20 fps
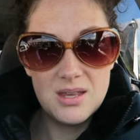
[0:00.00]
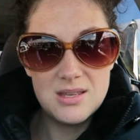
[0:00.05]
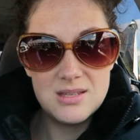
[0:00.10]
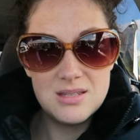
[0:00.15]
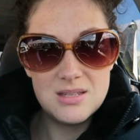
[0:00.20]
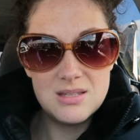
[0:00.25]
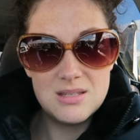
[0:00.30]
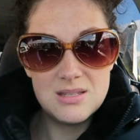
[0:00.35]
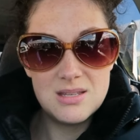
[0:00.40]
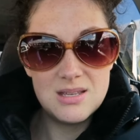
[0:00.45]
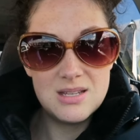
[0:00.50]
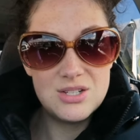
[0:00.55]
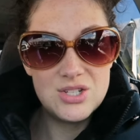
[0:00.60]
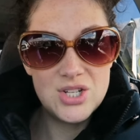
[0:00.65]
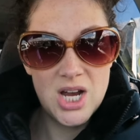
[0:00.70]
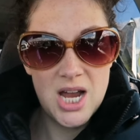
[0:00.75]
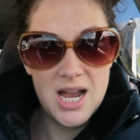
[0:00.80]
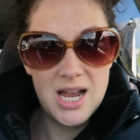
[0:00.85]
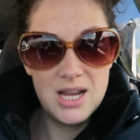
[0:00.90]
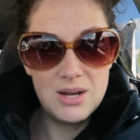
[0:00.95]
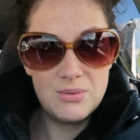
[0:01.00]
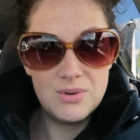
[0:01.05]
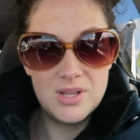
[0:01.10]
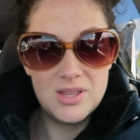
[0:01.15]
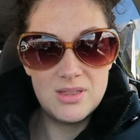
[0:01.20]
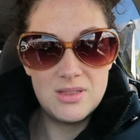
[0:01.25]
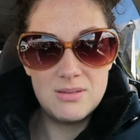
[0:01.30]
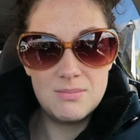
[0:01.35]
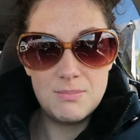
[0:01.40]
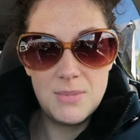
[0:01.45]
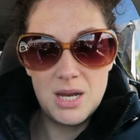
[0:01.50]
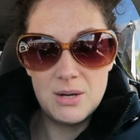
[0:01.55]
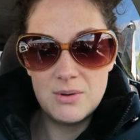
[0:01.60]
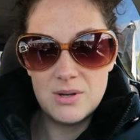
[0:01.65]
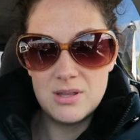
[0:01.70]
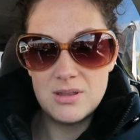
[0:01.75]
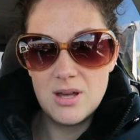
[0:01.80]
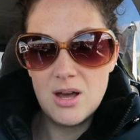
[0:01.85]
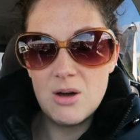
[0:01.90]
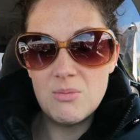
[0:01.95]
this is a chai with made
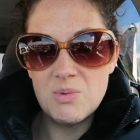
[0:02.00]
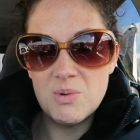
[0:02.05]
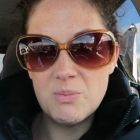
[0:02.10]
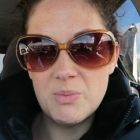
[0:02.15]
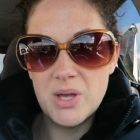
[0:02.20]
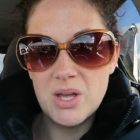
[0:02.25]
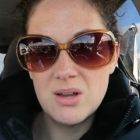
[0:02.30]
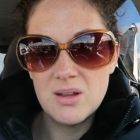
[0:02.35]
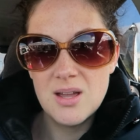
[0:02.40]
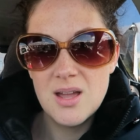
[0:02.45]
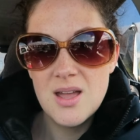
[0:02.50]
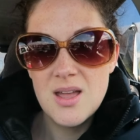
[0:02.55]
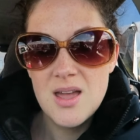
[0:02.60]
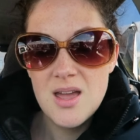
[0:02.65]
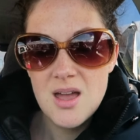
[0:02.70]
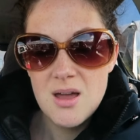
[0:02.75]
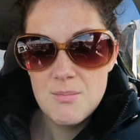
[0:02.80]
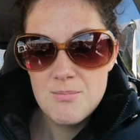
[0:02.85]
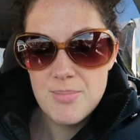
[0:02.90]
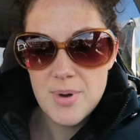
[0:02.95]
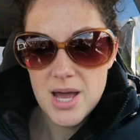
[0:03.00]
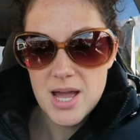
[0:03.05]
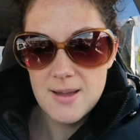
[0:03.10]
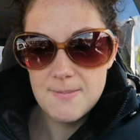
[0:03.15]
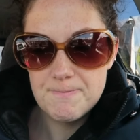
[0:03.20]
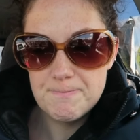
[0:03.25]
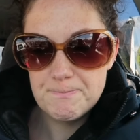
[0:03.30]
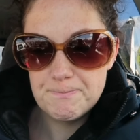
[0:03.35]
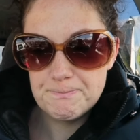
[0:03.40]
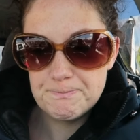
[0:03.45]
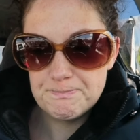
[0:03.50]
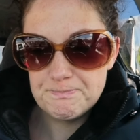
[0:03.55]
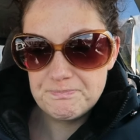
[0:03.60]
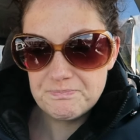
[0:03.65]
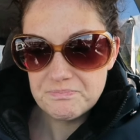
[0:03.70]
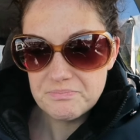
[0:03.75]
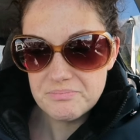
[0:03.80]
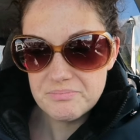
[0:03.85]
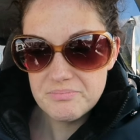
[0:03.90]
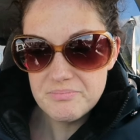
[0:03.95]
with almond milk. But
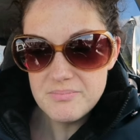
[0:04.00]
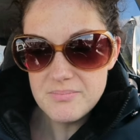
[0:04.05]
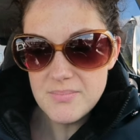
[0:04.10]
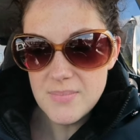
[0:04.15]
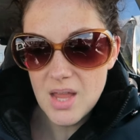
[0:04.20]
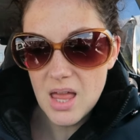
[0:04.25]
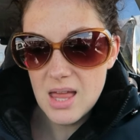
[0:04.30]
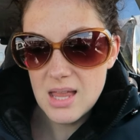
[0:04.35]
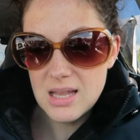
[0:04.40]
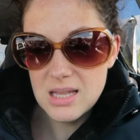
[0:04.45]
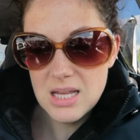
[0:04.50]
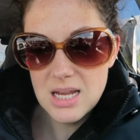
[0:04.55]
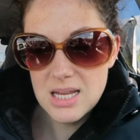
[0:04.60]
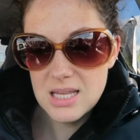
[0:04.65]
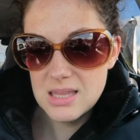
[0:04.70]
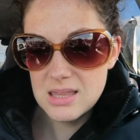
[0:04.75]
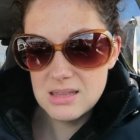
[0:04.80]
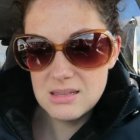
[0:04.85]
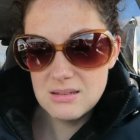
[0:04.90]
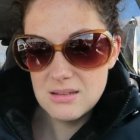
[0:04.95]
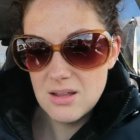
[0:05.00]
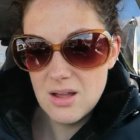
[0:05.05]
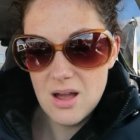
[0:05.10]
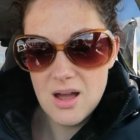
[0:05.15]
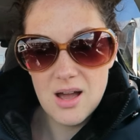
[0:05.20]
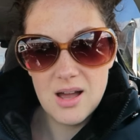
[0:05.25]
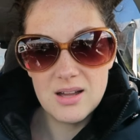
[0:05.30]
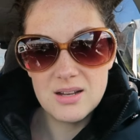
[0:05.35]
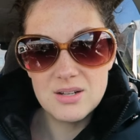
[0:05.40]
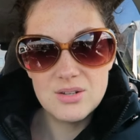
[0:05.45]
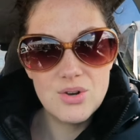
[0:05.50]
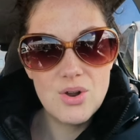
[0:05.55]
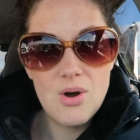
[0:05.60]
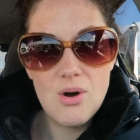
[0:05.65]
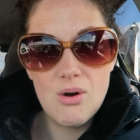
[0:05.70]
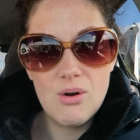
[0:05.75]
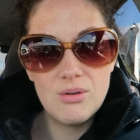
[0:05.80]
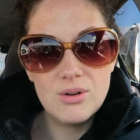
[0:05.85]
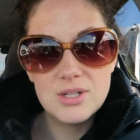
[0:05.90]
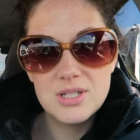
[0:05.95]
like uh,
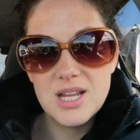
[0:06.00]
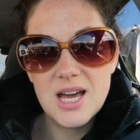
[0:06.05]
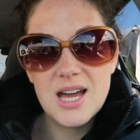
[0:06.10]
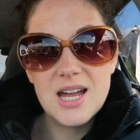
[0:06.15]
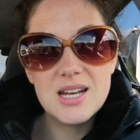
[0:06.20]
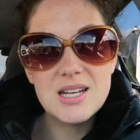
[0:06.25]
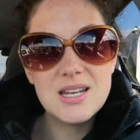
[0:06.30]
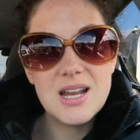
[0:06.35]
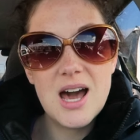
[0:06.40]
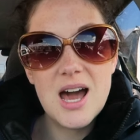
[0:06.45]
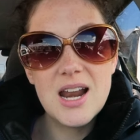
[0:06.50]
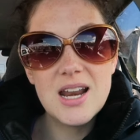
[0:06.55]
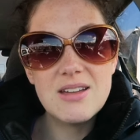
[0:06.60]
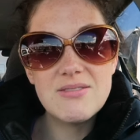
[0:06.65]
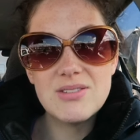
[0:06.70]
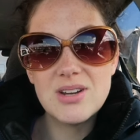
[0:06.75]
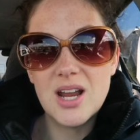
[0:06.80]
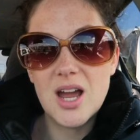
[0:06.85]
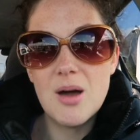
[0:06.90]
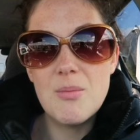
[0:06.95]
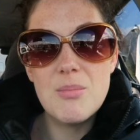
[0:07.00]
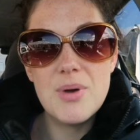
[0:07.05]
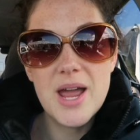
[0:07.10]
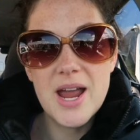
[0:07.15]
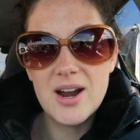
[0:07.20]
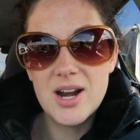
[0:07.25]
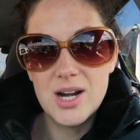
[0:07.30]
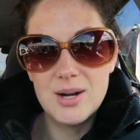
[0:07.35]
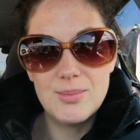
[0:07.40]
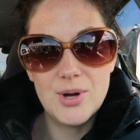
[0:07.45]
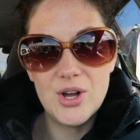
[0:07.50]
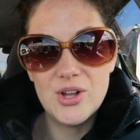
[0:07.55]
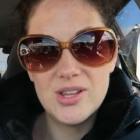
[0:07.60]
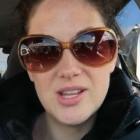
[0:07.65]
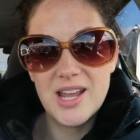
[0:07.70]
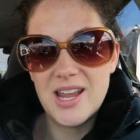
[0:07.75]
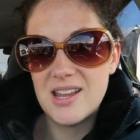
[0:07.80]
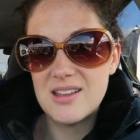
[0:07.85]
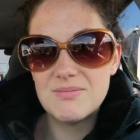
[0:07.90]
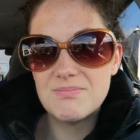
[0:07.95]
no, not not even comparable.
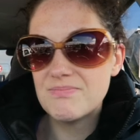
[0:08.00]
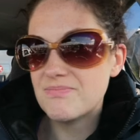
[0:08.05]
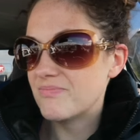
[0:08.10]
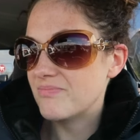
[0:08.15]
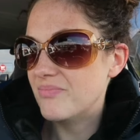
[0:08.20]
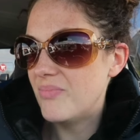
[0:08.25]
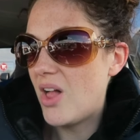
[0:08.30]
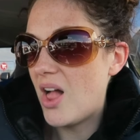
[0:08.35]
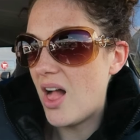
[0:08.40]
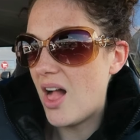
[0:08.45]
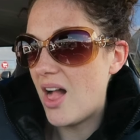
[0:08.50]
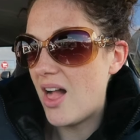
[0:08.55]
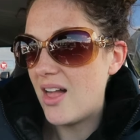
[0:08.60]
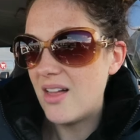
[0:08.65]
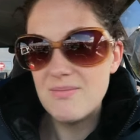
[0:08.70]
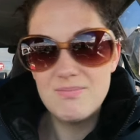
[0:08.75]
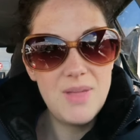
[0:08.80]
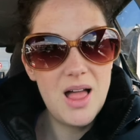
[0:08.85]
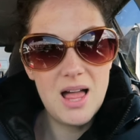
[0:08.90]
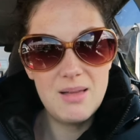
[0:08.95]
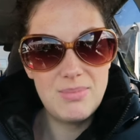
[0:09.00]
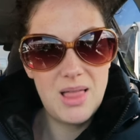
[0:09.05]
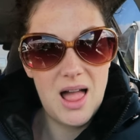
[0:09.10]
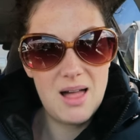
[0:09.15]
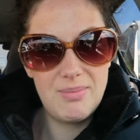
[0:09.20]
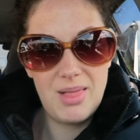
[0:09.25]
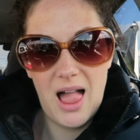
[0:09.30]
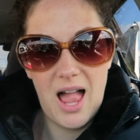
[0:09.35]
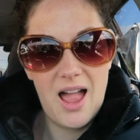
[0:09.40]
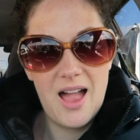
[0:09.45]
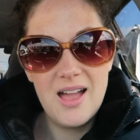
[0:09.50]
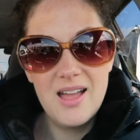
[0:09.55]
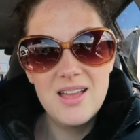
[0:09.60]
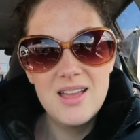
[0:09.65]
Like bleh blah, blah, blah.